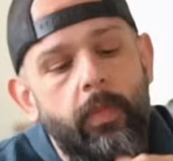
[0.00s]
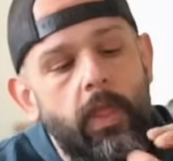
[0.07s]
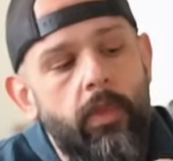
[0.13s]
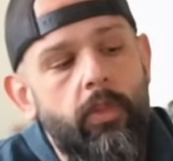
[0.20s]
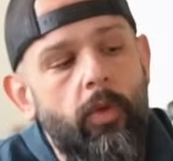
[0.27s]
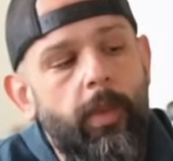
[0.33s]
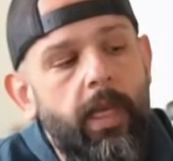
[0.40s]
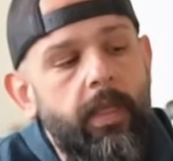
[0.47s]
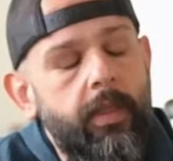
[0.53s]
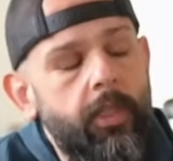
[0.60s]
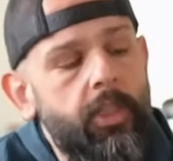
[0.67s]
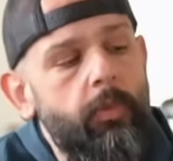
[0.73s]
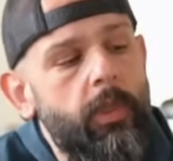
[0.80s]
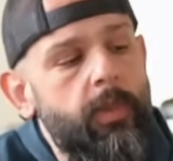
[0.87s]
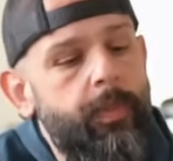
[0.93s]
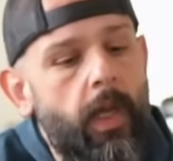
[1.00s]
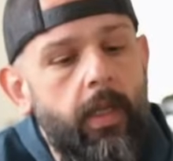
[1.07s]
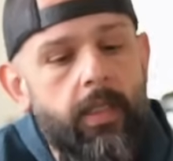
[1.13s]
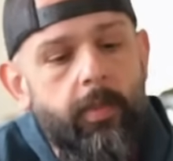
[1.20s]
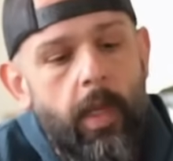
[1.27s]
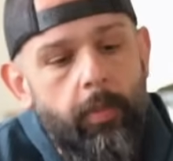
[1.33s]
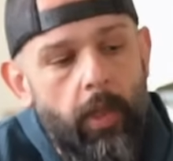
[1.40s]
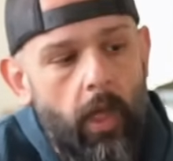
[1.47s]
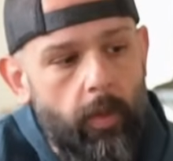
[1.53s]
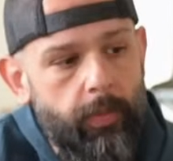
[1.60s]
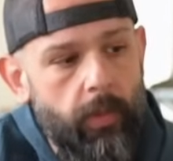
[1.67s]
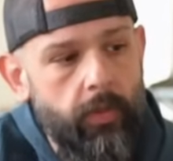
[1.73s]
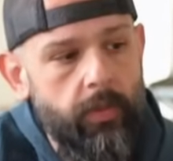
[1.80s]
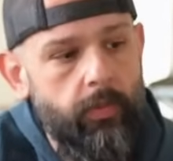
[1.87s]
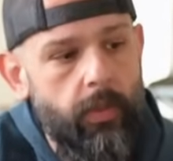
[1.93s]
So my initial response to my blog
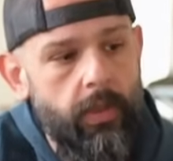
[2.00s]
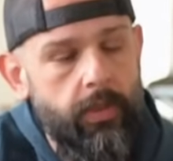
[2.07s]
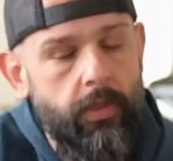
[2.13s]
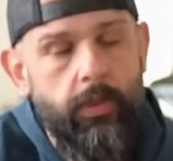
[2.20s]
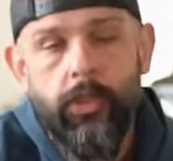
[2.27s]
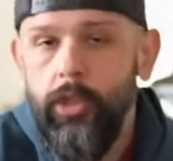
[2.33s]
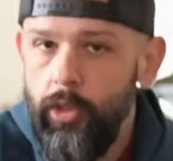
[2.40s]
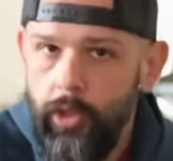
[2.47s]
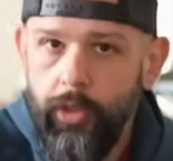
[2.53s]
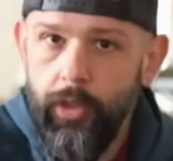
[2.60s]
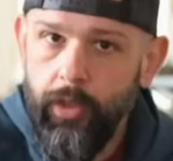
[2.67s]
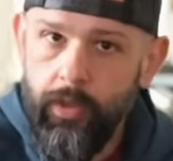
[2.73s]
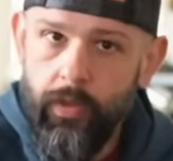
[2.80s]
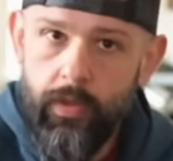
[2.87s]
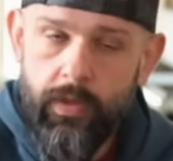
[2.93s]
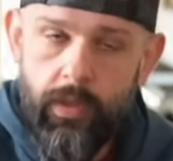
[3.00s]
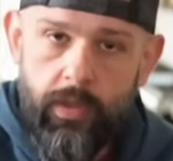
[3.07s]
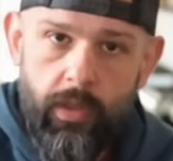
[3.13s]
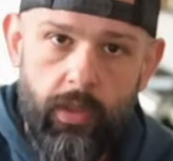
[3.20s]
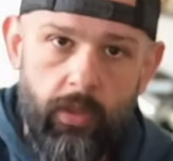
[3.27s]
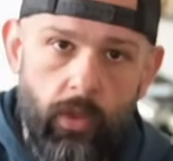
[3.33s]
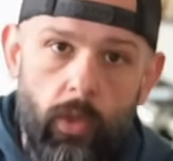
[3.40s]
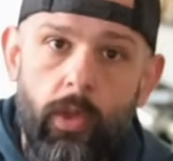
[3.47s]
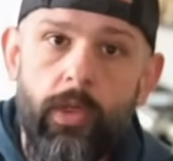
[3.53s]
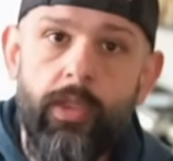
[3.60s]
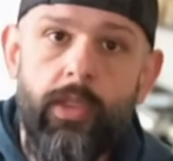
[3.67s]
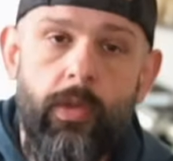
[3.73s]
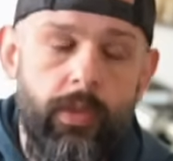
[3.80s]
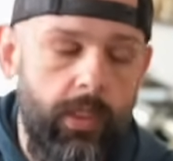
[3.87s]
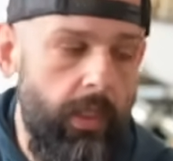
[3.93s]
post was, sure, you could use this indoors,
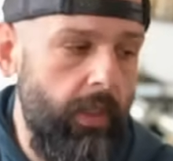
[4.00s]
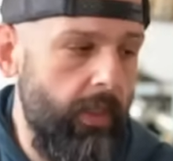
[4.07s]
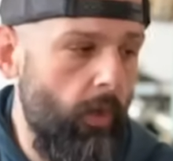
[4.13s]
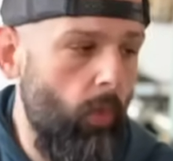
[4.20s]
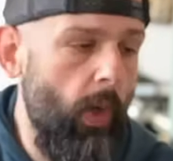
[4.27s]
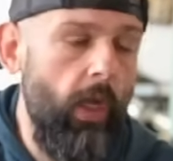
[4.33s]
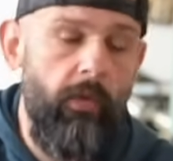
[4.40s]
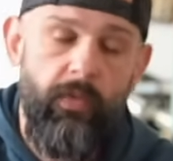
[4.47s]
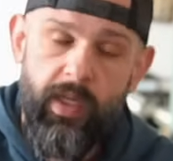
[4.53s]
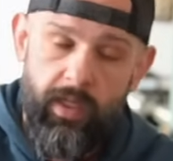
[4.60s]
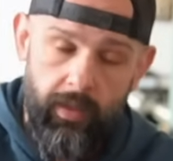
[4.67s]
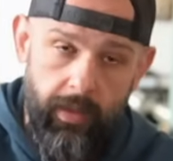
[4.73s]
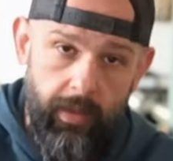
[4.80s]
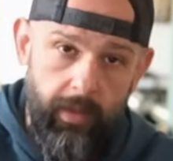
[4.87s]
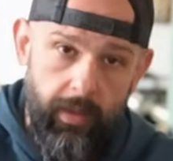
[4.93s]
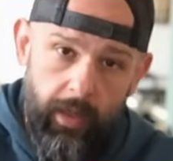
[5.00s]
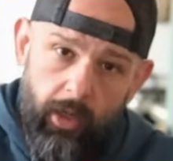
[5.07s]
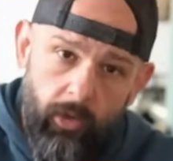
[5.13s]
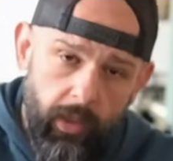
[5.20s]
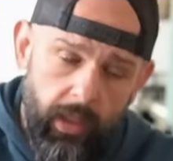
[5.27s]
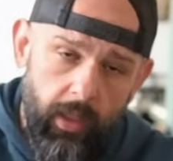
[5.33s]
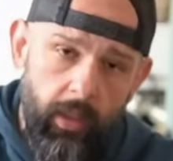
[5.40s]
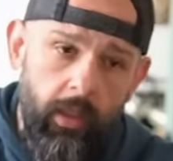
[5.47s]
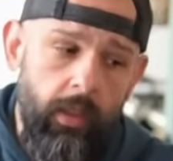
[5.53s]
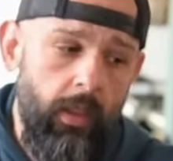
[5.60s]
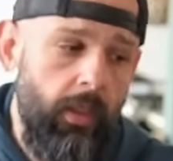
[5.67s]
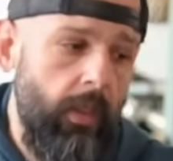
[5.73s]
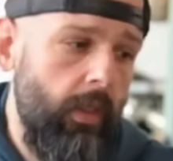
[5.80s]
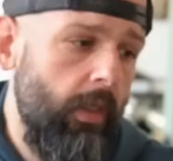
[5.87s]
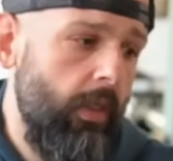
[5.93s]
use it in a well-ventilated area,
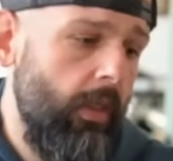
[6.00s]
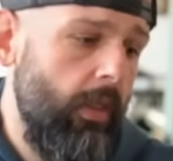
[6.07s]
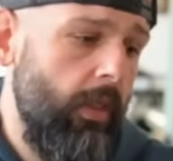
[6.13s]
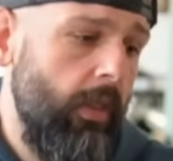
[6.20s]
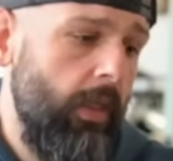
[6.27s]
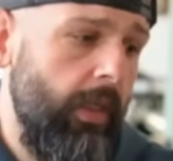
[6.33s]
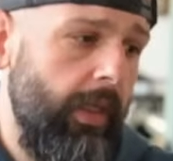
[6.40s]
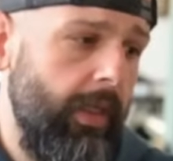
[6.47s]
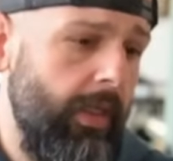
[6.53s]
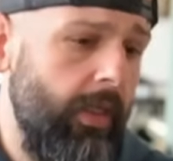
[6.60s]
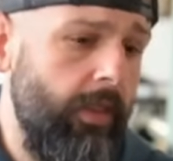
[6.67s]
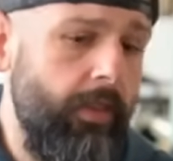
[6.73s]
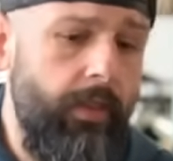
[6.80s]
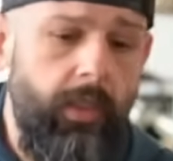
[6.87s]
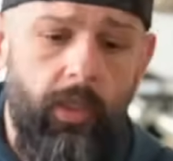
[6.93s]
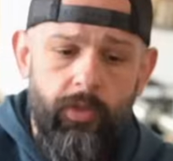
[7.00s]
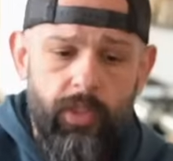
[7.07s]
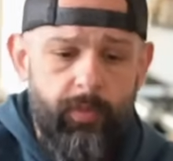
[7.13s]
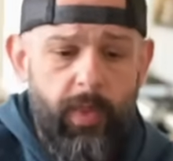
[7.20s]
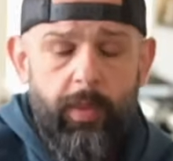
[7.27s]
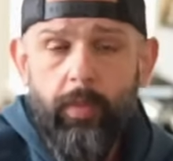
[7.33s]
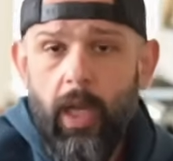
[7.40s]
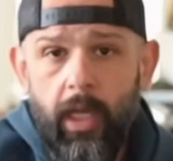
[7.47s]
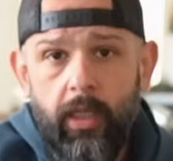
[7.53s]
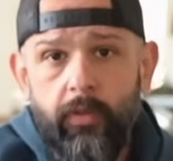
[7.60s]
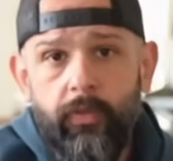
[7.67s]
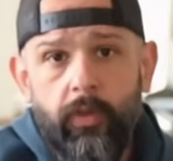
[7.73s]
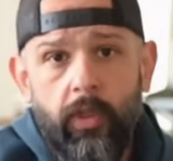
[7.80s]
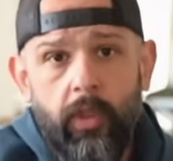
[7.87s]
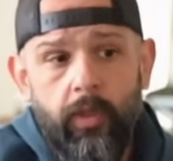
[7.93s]
and just be
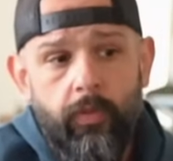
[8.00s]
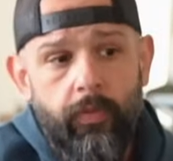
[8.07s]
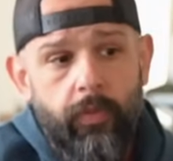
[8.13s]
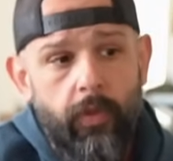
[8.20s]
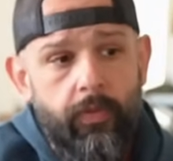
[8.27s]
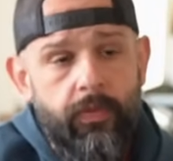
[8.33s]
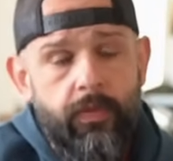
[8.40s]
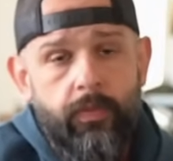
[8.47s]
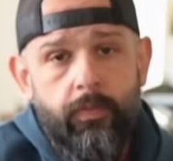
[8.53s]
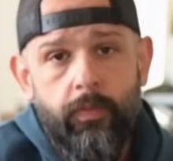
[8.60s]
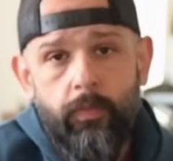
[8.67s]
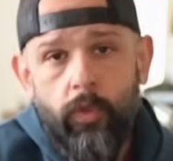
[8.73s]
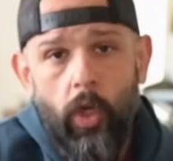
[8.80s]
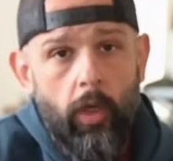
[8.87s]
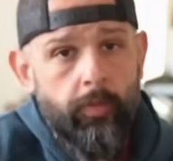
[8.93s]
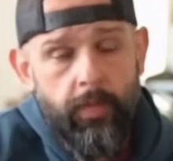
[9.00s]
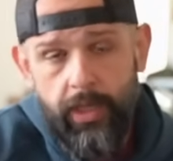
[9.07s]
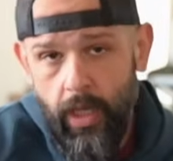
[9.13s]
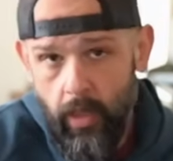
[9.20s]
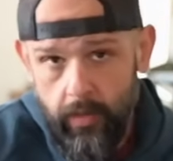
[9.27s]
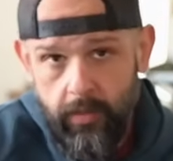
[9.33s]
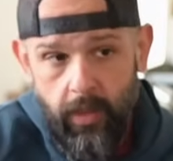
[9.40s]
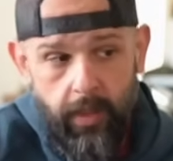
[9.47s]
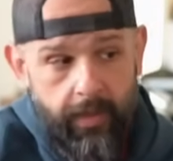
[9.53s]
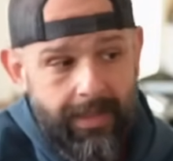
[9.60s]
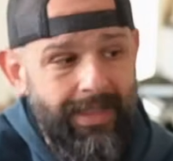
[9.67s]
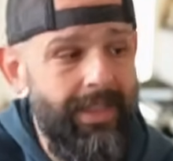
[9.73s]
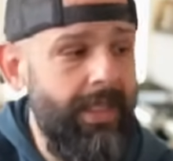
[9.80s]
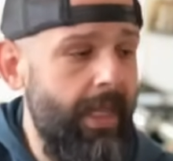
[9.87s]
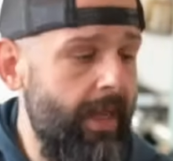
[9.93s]
mindful of carbon monoxide,
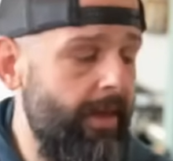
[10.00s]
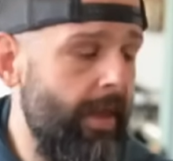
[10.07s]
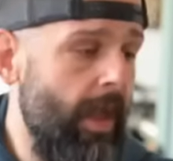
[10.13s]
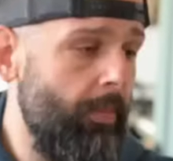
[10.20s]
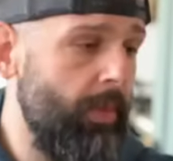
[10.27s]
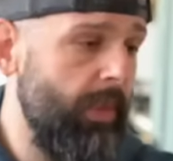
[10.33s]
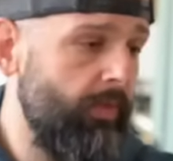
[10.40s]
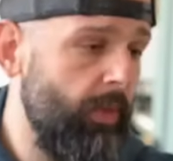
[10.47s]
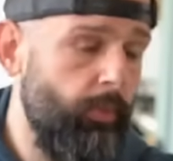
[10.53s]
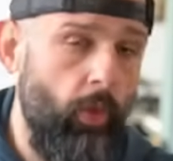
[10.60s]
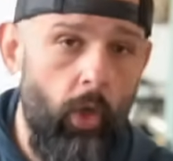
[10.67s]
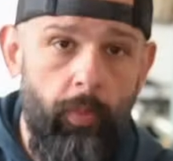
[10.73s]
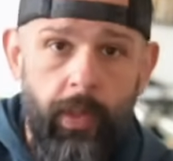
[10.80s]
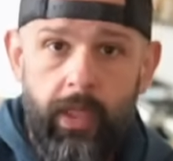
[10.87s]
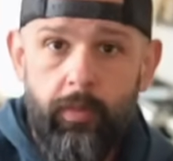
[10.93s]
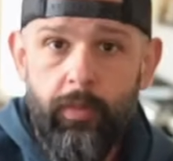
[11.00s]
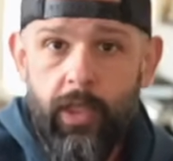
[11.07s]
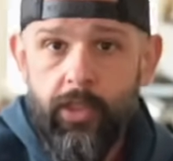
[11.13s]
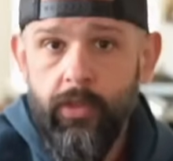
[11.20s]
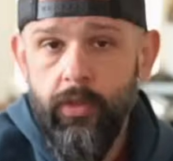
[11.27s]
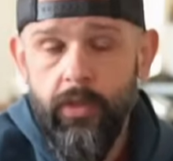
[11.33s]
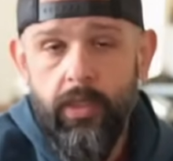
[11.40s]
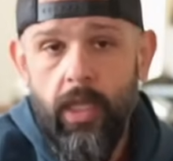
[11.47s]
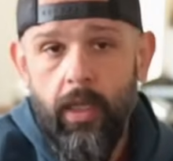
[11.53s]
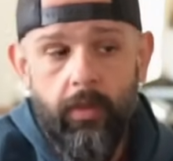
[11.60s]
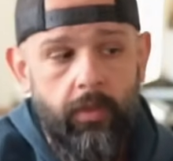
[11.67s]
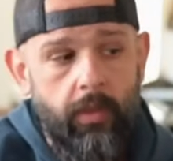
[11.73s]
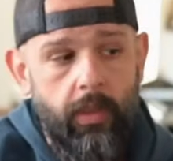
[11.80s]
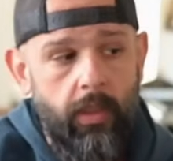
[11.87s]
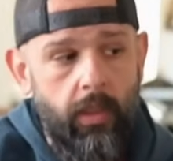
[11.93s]
because it can happen if the propane mixture is
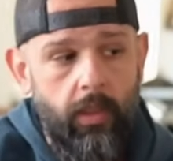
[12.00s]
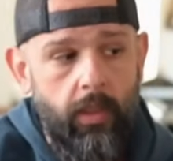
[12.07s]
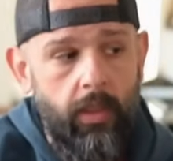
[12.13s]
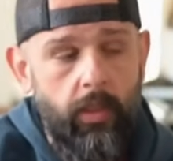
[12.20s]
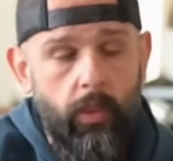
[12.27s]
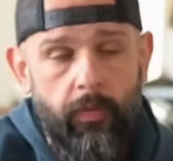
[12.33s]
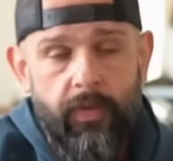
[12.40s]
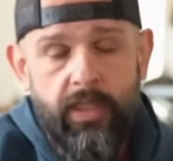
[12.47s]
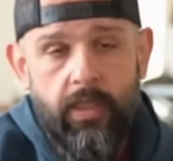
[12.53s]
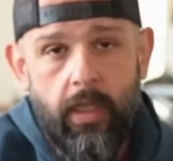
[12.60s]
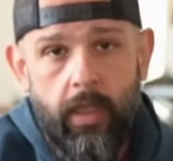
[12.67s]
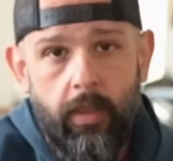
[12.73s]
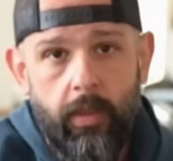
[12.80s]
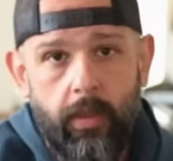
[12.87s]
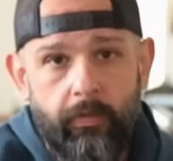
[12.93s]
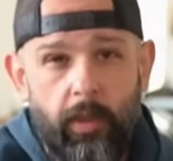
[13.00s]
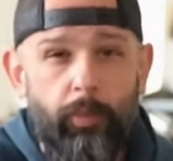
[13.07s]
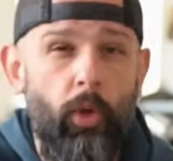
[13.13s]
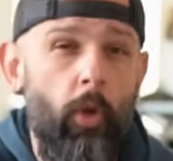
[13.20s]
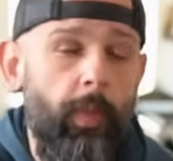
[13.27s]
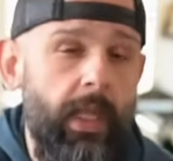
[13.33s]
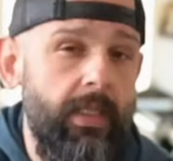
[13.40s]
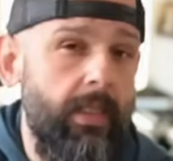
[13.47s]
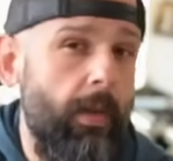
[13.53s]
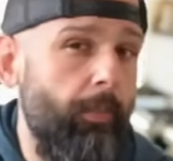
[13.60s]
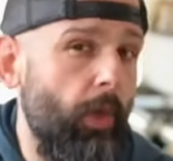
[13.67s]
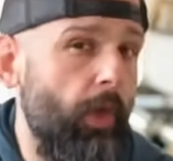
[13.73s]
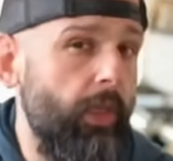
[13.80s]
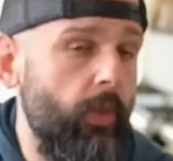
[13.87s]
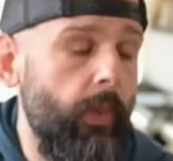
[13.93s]
not, if the propane is not
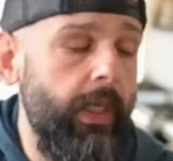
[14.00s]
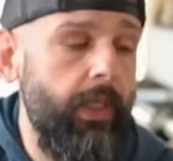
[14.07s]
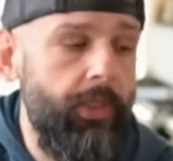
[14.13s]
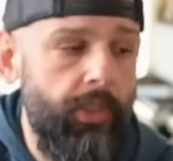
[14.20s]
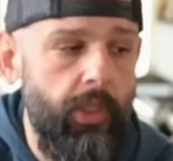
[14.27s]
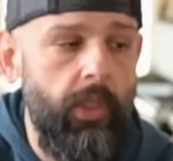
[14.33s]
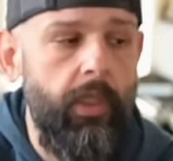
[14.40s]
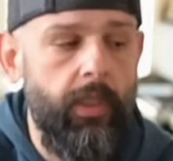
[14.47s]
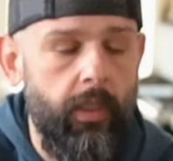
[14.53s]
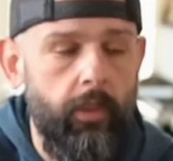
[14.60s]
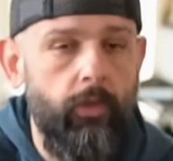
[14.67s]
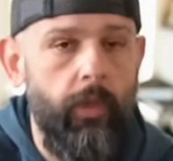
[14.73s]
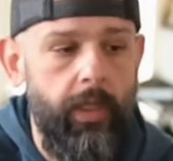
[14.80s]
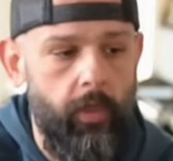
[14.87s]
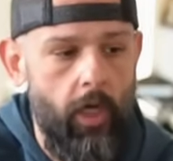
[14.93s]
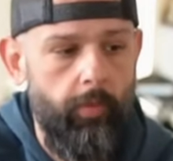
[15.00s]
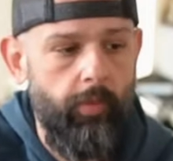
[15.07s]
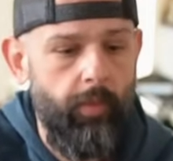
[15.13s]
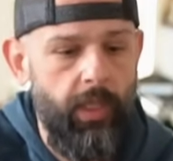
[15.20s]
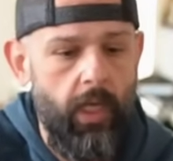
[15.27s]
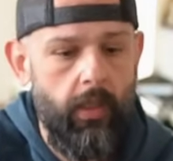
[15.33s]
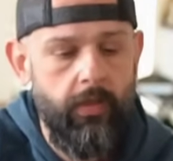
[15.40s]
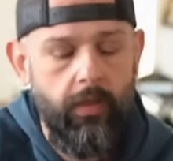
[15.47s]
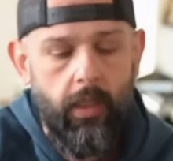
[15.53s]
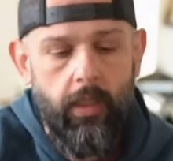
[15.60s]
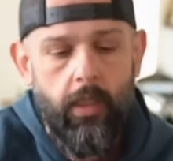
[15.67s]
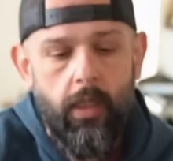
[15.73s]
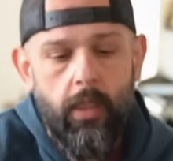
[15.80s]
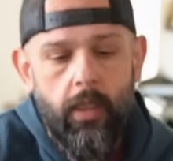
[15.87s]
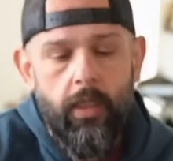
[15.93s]
burning the way it should, it can create carbon
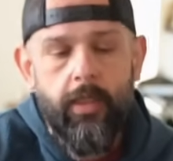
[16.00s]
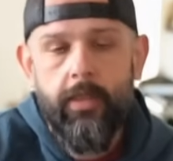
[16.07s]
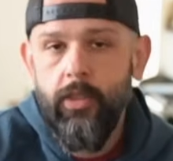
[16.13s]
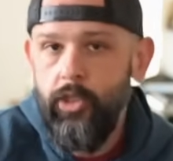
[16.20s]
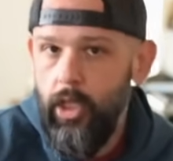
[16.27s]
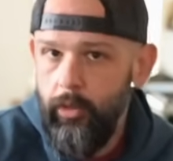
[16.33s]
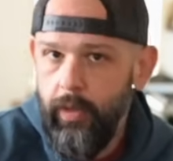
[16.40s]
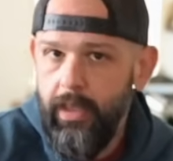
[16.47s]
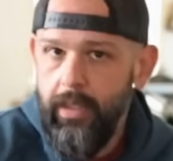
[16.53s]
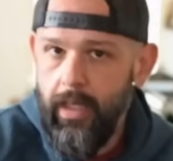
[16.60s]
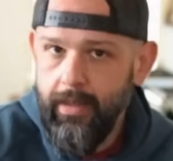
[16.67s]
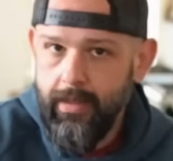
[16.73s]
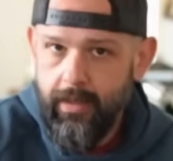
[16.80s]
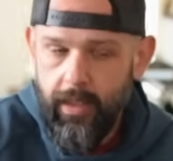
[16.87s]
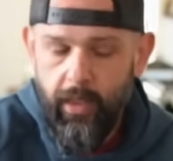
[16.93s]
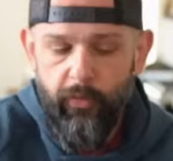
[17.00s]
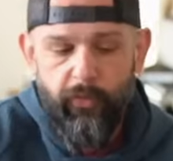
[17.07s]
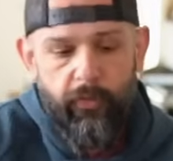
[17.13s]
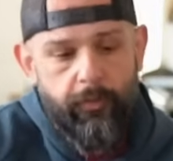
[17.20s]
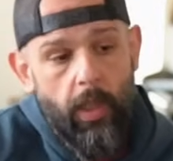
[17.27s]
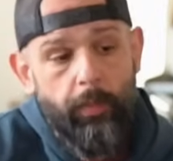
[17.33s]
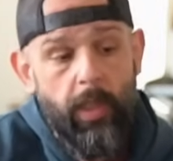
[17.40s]
monoxide. It's generally not safe.